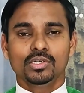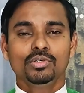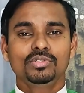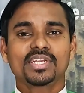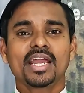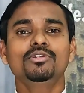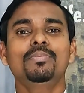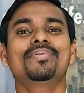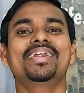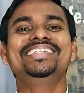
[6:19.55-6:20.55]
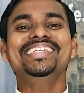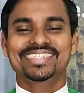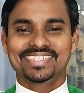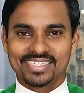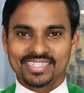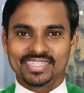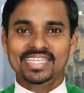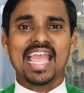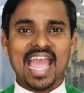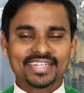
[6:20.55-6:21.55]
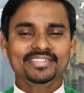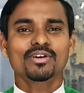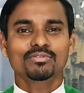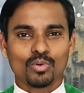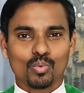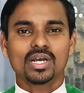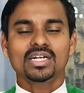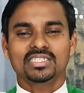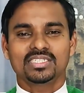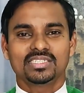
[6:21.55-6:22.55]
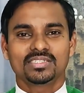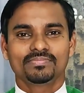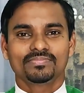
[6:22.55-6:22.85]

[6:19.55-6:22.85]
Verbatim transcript: who try to predict the end of the world.